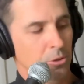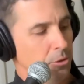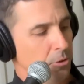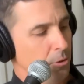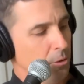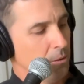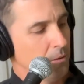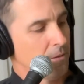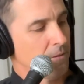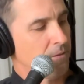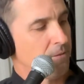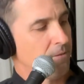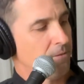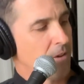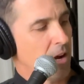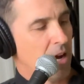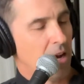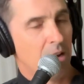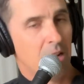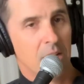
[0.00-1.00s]
2
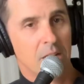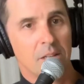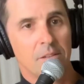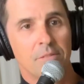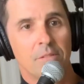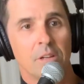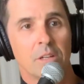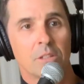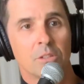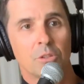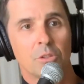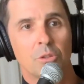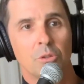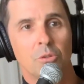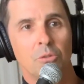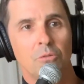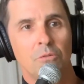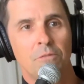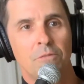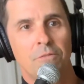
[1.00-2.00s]
5
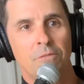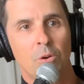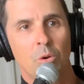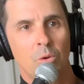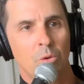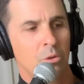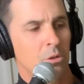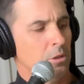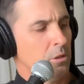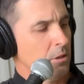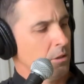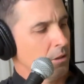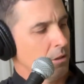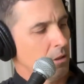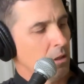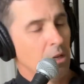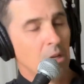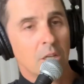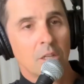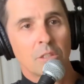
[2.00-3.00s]
2 4
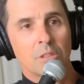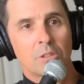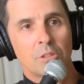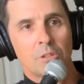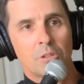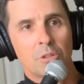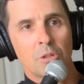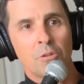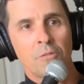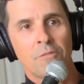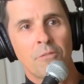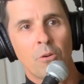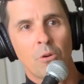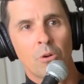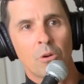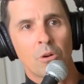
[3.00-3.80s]
2